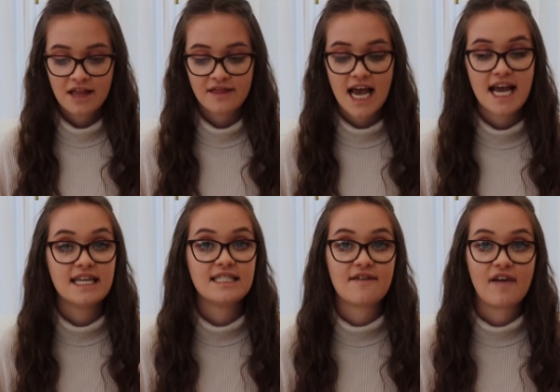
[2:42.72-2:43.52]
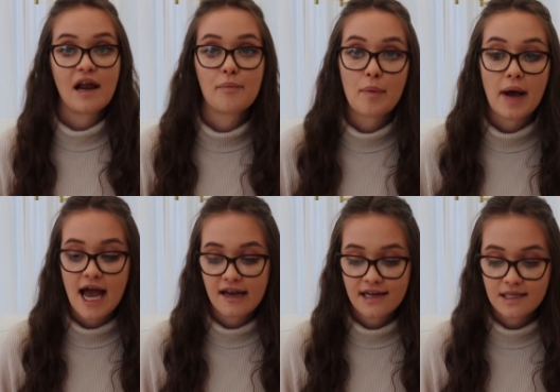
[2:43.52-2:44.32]
They develop
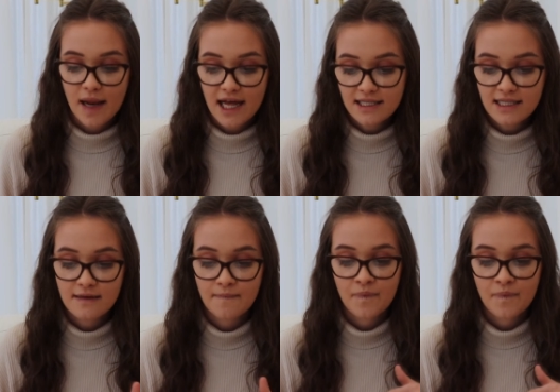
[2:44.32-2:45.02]
preparedness plans,